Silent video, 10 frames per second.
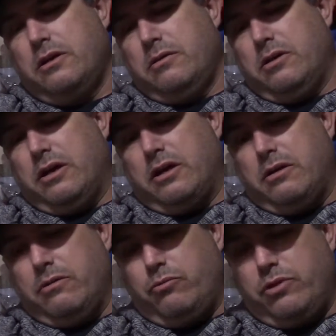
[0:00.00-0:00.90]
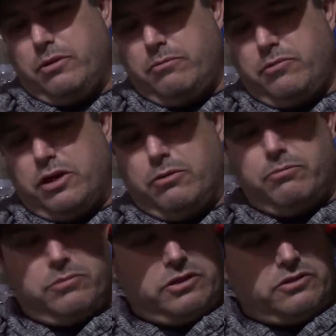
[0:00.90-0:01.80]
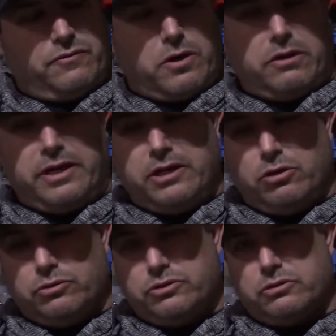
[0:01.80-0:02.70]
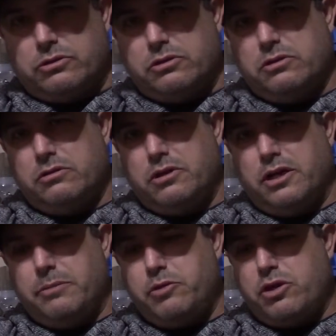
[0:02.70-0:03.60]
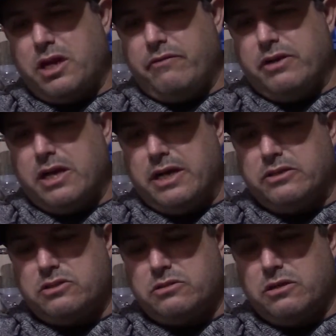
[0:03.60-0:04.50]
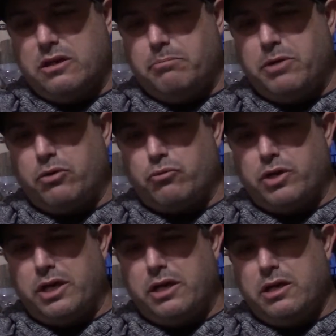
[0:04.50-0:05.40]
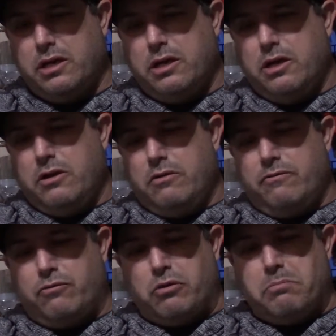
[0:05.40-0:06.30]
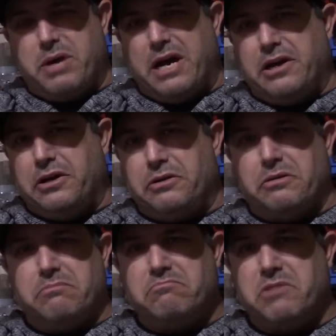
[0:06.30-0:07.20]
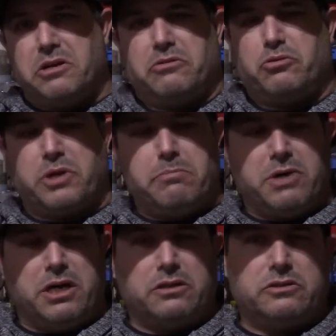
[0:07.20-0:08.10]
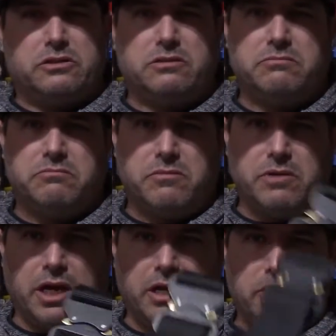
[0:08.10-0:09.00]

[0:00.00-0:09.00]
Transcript: with a a Safariland holster. You can have a nice belt rig for about $120, and